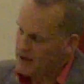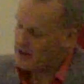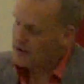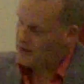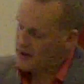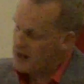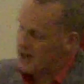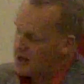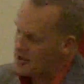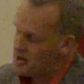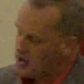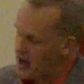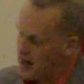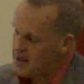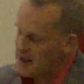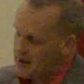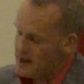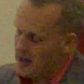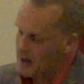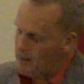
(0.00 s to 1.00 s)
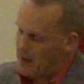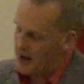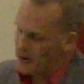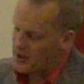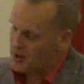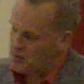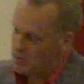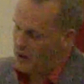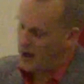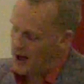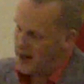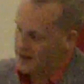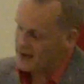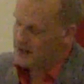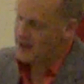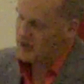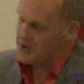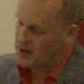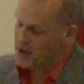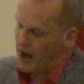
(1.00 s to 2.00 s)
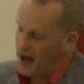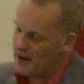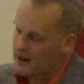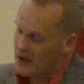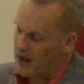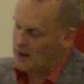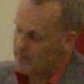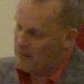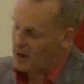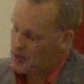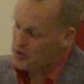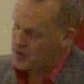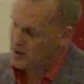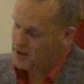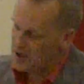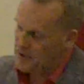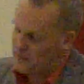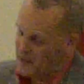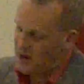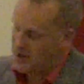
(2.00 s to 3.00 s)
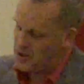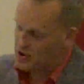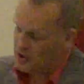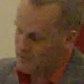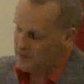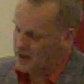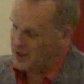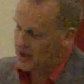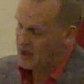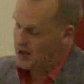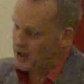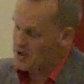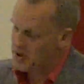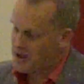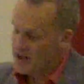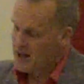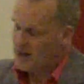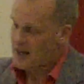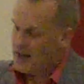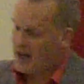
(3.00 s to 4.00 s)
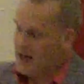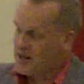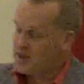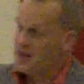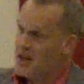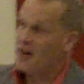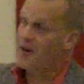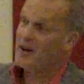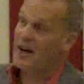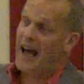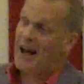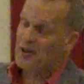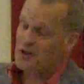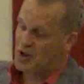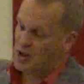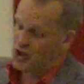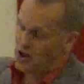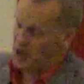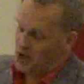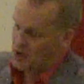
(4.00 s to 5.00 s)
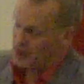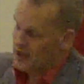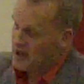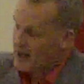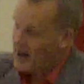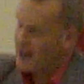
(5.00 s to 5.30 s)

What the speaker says: The exciting thing about this wine is that, unlike most of these Franschhoek vineyards, is their altitude.